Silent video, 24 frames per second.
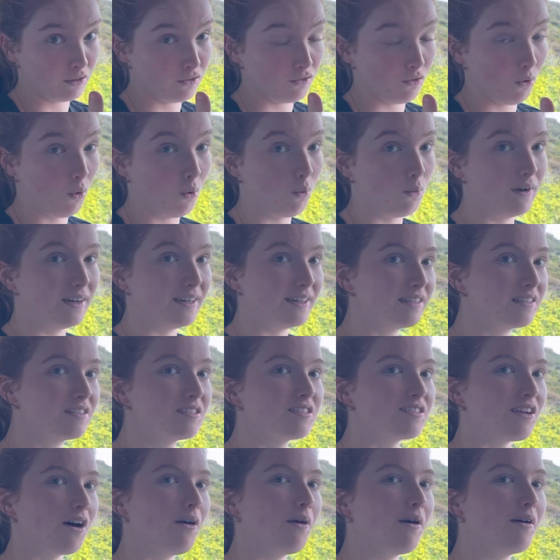4 weeks,
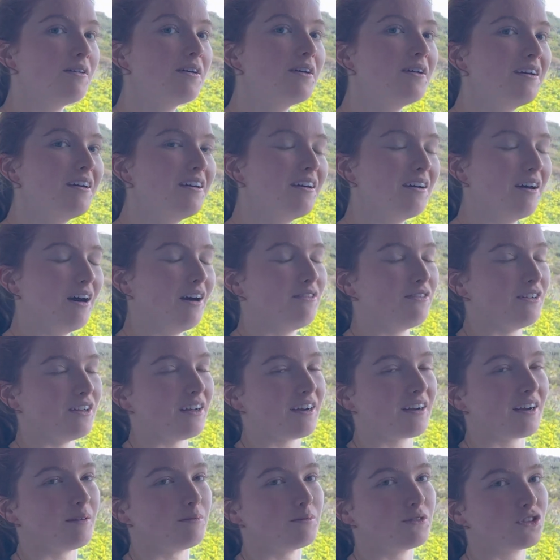so I feel
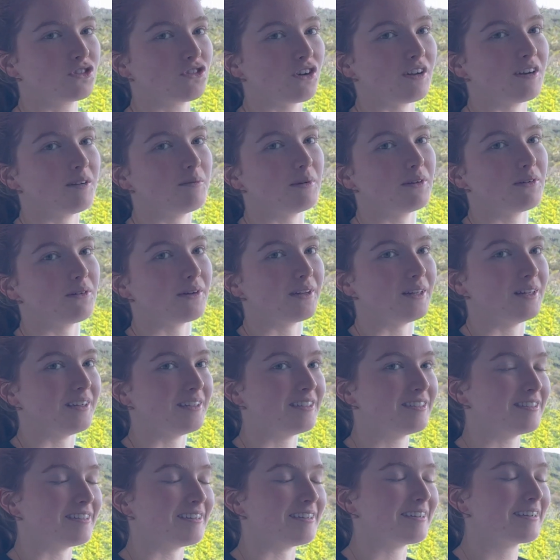like I'm just trying to be
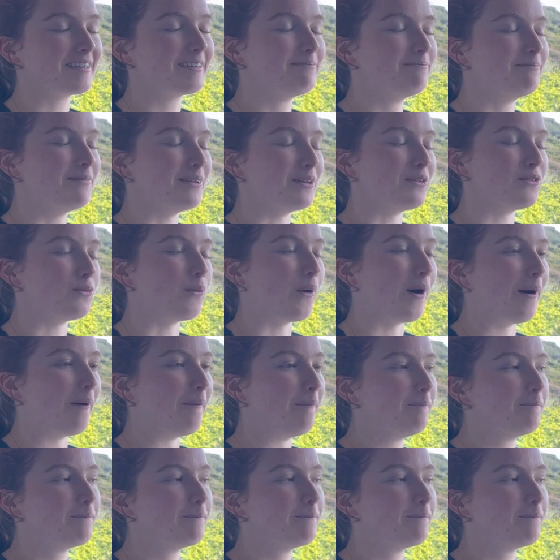realistic as well.